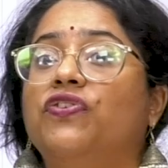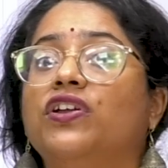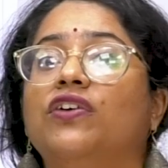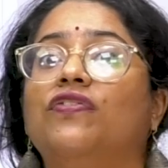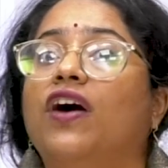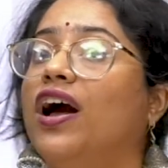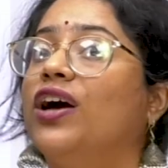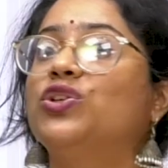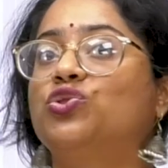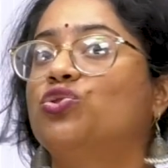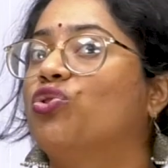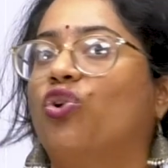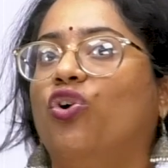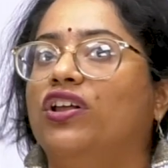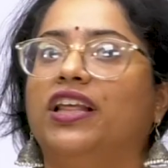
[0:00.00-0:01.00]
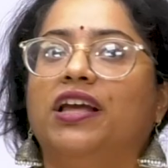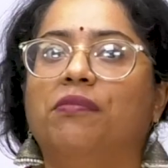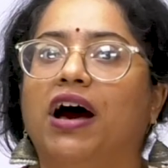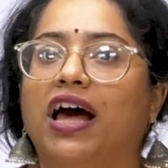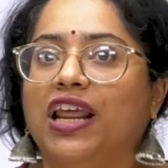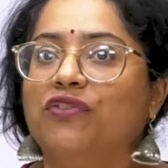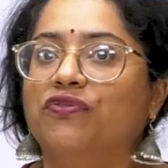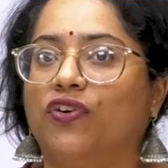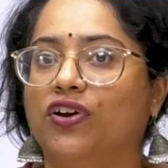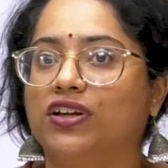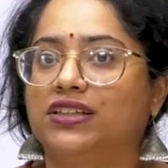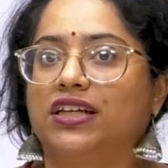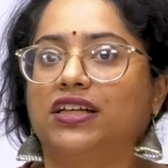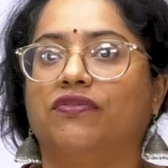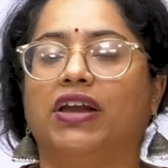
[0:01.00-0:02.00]
for the fungus to grow in the Himalayan
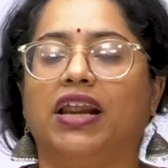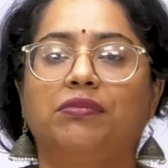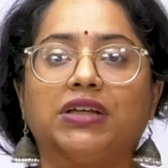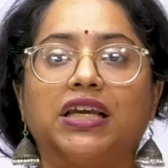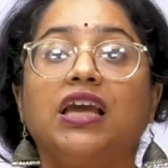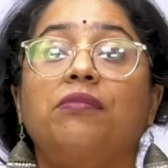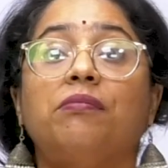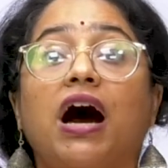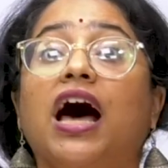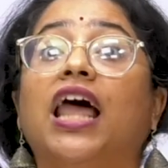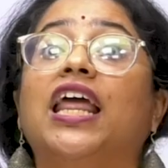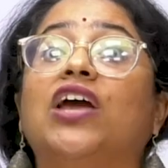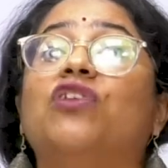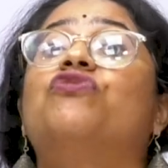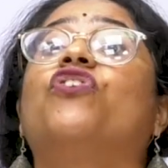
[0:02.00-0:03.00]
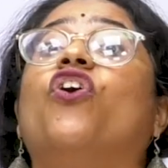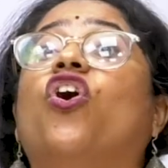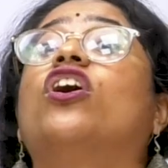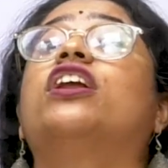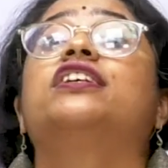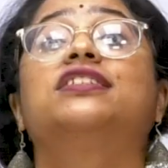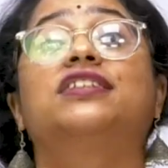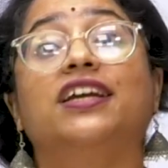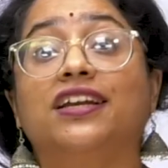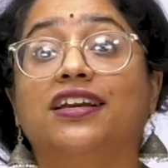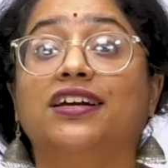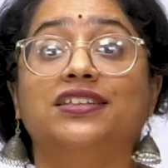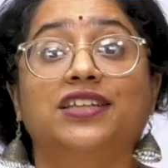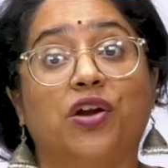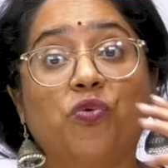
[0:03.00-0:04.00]
forest area. When I'm saying Himalayan forest
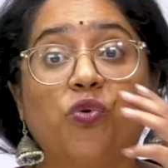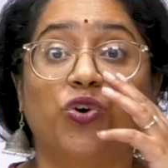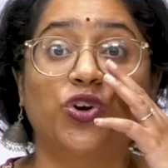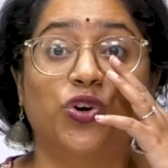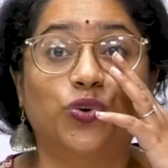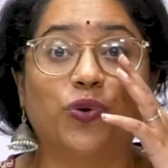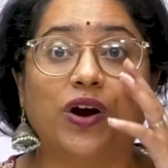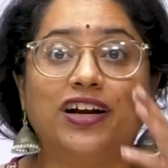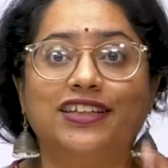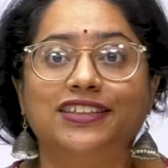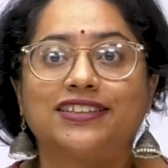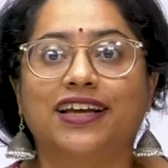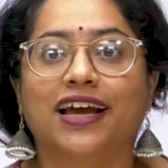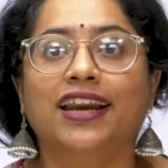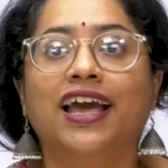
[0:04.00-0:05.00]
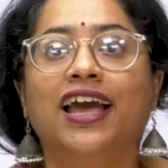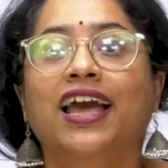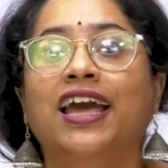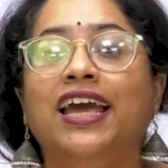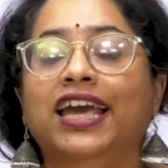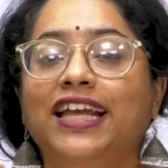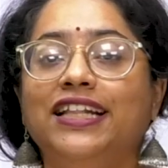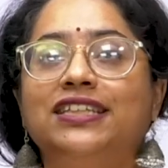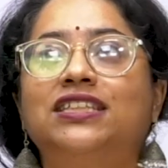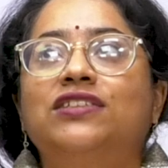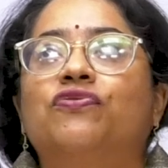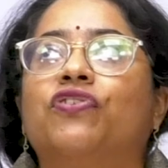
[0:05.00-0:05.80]
areas, I want you to understand, it's